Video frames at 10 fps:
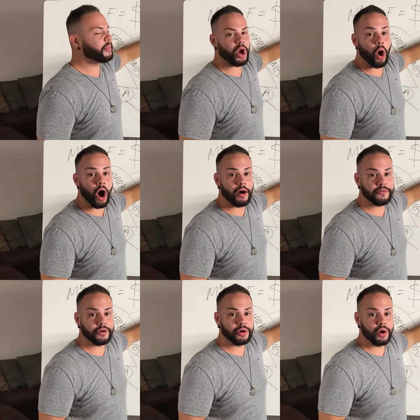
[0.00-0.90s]
them an
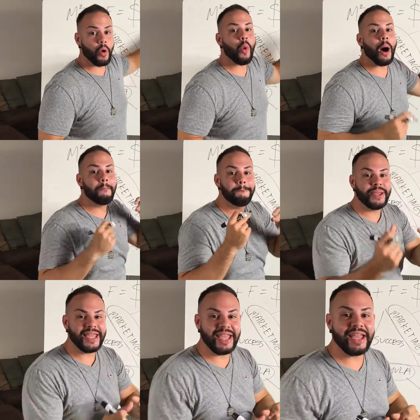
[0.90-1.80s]
offer while
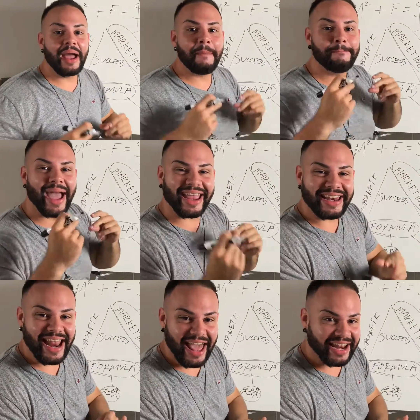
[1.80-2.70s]
being
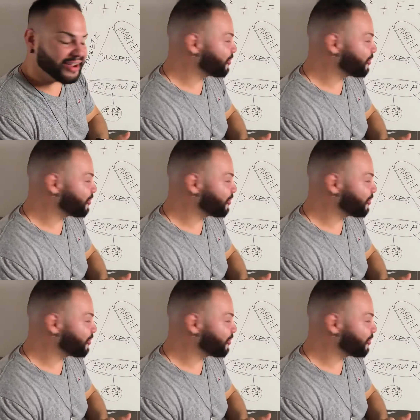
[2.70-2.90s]
magnetic,